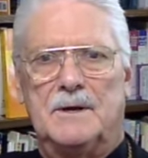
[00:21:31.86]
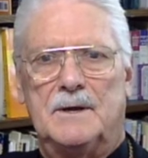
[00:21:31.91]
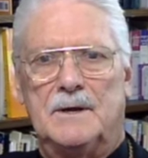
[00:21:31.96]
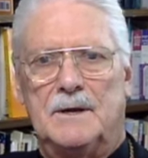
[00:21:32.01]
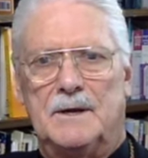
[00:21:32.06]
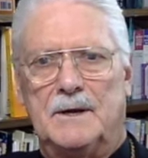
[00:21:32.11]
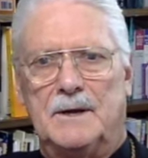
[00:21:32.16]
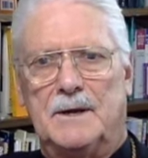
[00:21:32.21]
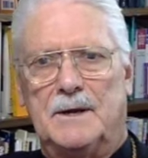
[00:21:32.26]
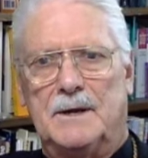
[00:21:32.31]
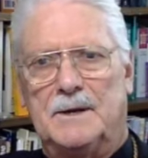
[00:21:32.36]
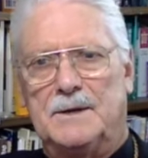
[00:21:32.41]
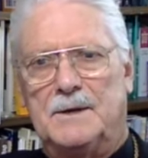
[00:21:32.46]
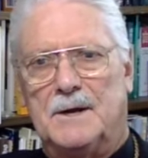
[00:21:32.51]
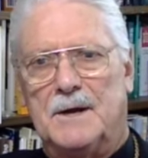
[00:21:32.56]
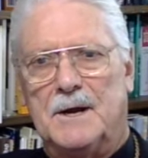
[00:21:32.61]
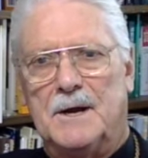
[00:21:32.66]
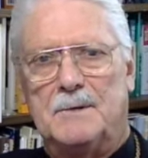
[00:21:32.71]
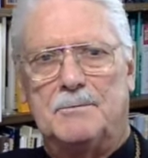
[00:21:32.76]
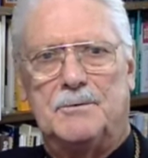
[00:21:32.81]
and
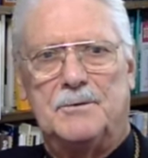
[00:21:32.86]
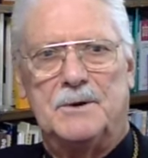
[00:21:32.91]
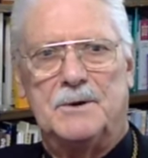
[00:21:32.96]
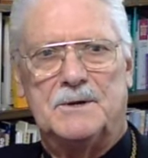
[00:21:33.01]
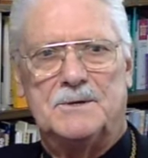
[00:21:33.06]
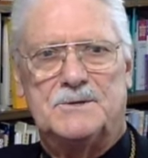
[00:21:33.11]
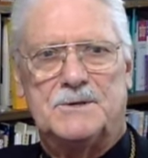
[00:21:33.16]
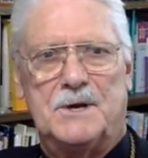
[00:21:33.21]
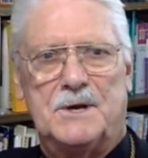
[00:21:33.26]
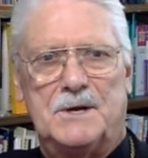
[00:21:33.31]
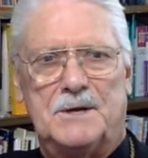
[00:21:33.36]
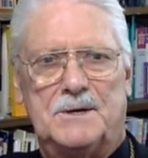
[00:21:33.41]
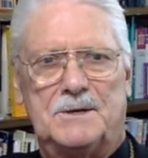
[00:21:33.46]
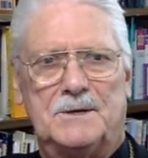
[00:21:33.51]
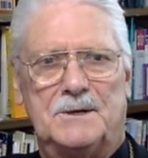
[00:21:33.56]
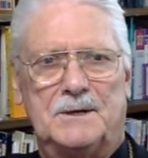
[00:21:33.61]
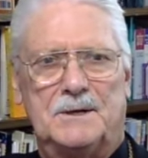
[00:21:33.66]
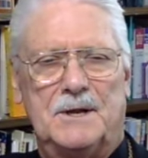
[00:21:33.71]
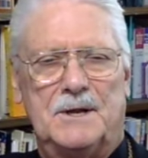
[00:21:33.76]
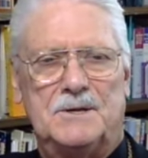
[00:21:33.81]
hyper-excited
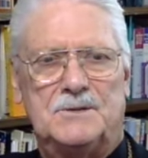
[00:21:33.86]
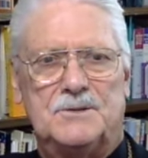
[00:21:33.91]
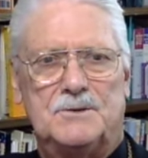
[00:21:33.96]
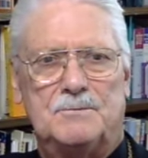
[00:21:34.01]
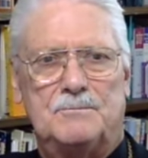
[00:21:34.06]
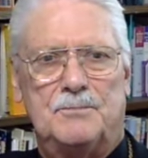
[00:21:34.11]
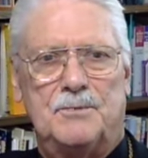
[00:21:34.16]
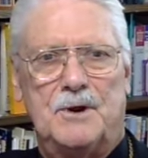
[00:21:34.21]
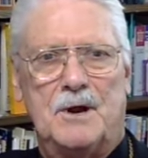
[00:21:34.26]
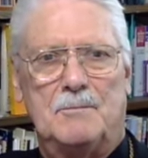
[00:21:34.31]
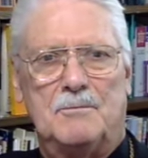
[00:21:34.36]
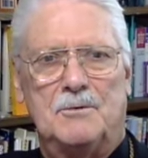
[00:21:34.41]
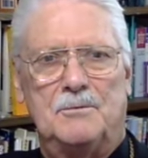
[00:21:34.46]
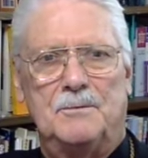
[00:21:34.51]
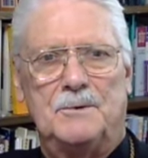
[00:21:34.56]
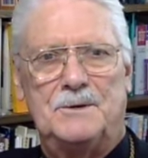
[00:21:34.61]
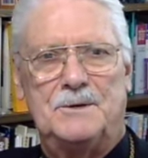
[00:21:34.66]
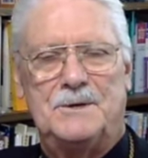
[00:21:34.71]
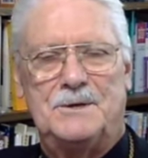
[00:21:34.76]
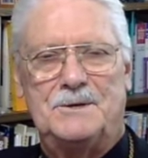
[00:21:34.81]
elation
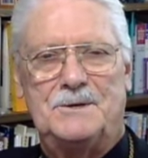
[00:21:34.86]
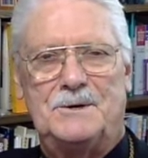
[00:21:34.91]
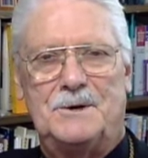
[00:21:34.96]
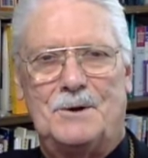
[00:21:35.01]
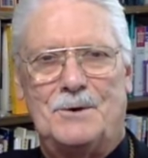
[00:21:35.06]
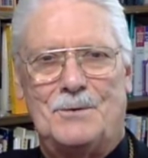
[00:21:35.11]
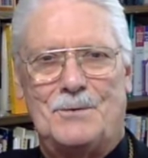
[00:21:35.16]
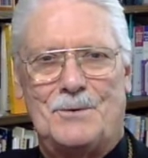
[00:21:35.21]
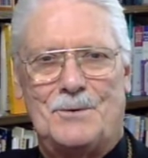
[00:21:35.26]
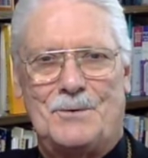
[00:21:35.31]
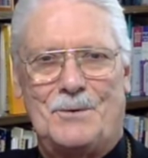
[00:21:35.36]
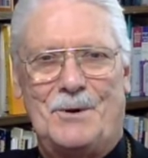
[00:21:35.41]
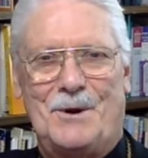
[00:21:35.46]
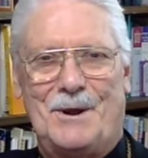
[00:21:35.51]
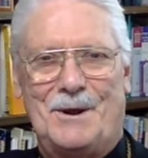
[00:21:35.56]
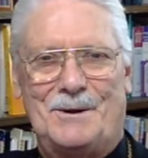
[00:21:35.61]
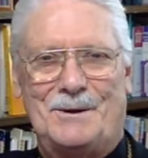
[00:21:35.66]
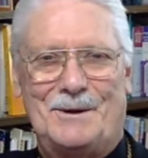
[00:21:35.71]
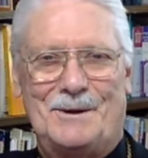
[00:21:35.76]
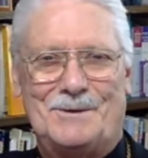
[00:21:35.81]
probably didn't go
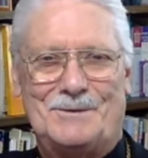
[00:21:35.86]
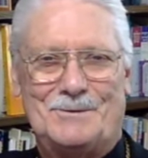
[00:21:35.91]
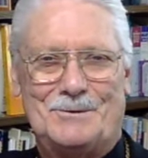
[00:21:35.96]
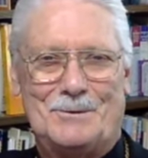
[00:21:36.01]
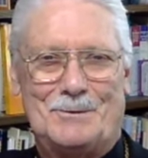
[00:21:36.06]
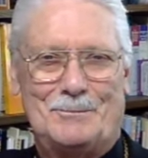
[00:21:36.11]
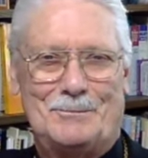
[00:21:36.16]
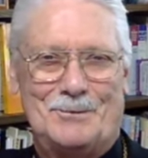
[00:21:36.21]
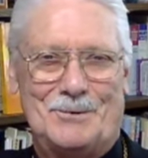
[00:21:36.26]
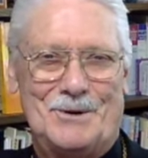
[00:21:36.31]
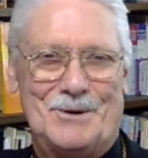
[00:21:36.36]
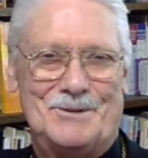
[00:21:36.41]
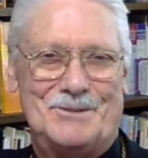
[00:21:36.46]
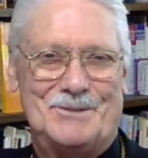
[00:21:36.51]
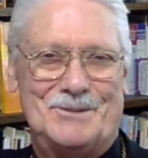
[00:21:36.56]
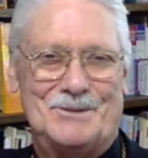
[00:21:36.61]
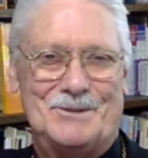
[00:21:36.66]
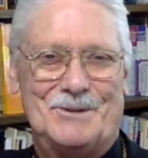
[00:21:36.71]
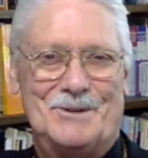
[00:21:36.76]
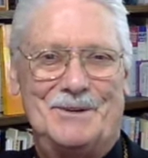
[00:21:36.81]
quietly to a
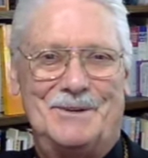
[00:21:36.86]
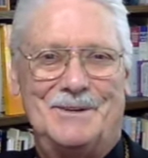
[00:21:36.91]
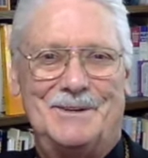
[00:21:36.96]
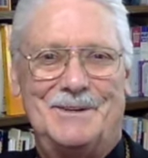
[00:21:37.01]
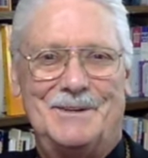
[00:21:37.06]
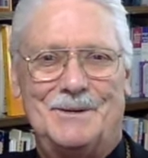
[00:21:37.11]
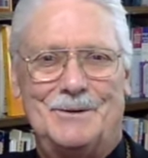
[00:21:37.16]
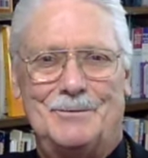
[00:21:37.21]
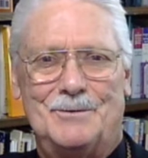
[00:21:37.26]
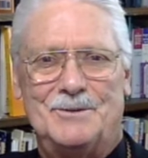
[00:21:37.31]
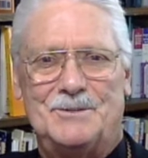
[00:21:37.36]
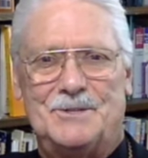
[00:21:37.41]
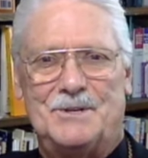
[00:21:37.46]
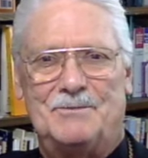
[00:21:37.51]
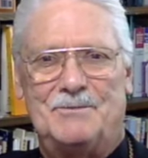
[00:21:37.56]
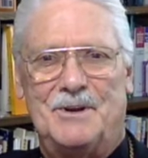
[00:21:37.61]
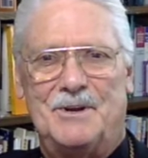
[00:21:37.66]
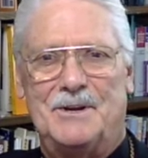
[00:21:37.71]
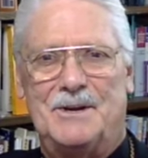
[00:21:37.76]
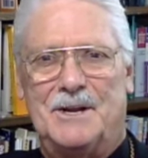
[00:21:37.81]
priest to
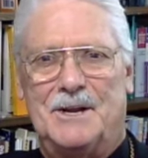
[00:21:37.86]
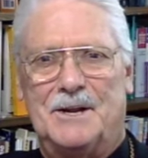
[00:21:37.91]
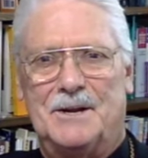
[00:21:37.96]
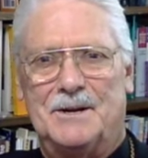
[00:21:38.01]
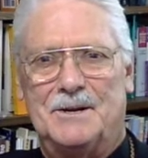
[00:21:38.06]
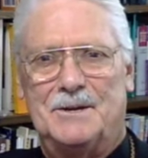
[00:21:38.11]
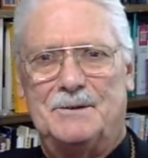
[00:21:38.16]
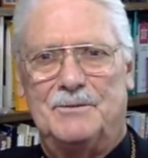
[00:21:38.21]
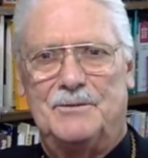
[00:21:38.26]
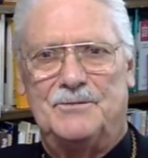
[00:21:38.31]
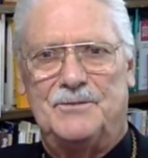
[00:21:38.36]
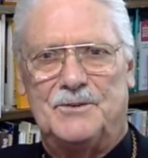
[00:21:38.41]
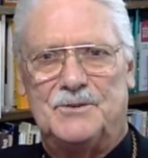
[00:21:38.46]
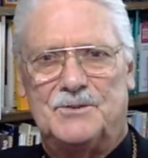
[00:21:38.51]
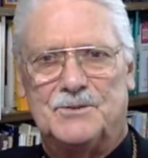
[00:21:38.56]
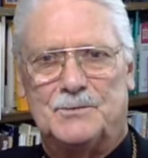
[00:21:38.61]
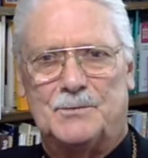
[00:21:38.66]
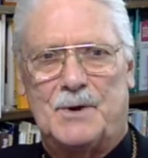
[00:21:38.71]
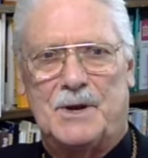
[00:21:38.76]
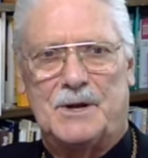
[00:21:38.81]
receive any kind of
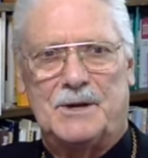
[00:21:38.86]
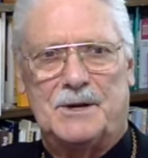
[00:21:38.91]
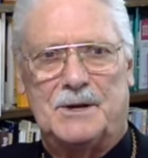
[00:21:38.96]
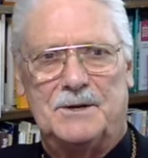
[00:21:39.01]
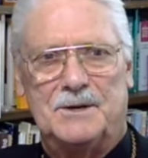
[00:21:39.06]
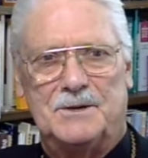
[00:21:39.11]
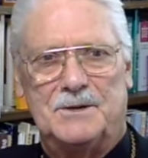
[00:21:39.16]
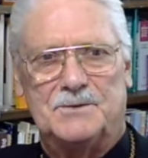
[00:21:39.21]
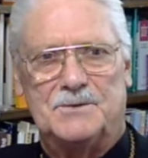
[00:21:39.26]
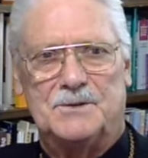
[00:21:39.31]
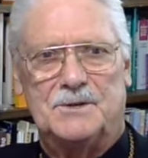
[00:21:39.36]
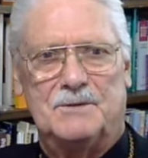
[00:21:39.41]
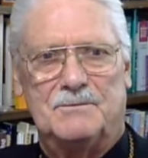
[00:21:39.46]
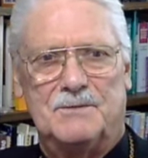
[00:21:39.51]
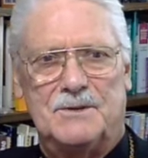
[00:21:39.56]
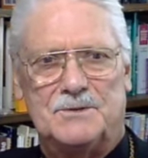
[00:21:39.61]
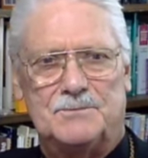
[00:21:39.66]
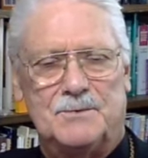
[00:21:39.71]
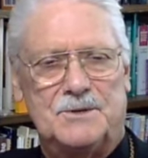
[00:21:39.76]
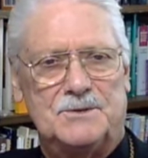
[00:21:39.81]
official recognition of
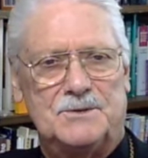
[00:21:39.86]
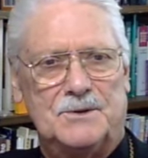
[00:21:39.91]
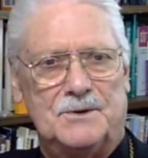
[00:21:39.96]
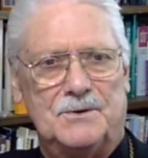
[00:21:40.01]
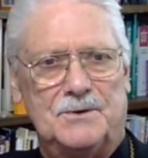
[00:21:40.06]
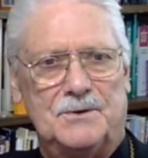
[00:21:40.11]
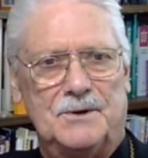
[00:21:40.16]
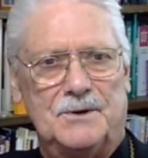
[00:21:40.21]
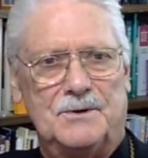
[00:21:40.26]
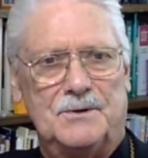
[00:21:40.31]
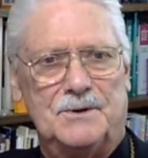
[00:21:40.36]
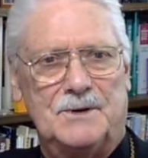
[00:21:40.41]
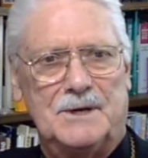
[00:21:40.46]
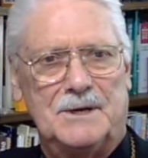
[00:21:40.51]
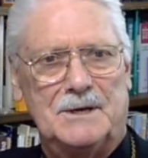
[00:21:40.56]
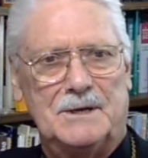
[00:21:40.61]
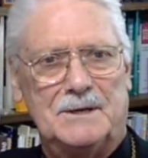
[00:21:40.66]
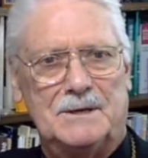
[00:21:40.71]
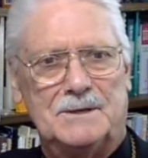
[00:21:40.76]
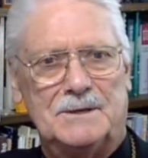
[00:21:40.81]
his return to good
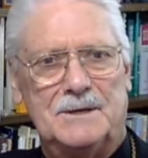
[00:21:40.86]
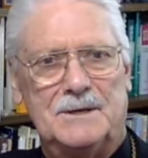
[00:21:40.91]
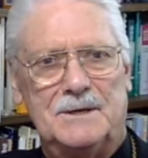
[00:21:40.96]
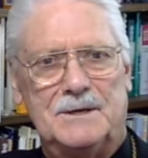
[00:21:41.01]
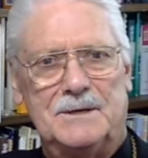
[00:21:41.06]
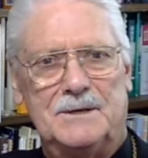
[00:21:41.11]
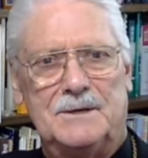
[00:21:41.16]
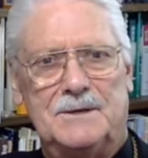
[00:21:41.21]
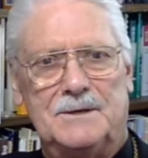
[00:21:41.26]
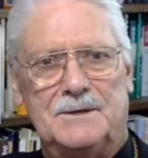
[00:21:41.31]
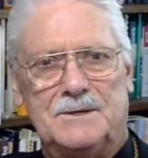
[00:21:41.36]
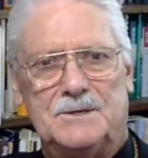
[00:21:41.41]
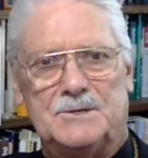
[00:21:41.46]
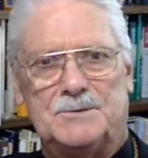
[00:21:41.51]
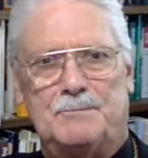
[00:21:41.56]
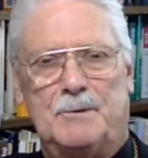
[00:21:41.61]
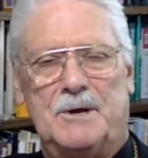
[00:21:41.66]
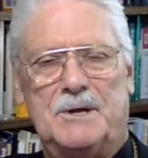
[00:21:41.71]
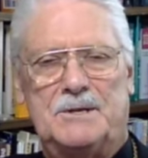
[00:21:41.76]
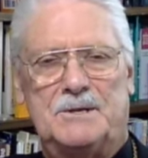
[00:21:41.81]
health,
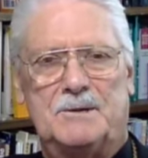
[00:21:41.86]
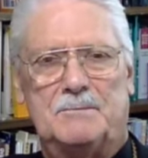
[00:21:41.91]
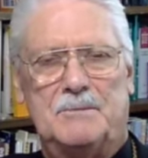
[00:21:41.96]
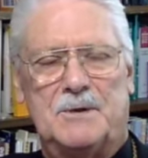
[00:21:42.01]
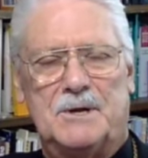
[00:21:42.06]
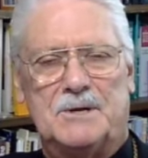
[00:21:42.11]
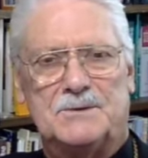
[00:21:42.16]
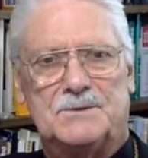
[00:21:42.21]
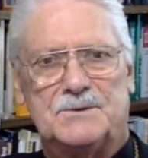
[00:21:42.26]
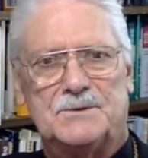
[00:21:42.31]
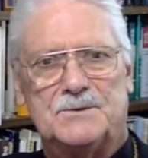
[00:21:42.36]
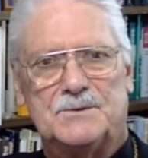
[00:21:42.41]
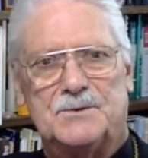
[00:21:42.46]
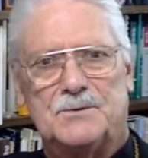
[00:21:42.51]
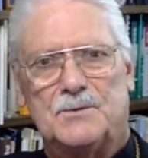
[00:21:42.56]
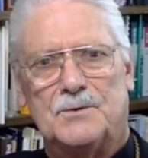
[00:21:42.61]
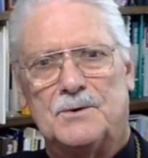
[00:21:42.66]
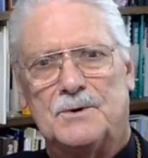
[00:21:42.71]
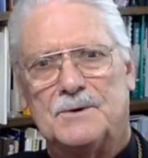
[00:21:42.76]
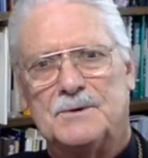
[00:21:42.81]
despite the Master's
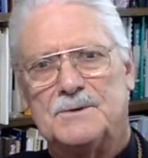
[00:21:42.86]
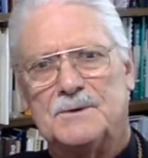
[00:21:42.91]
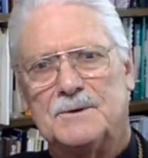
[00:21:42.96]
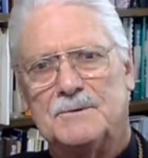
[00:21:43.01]
order.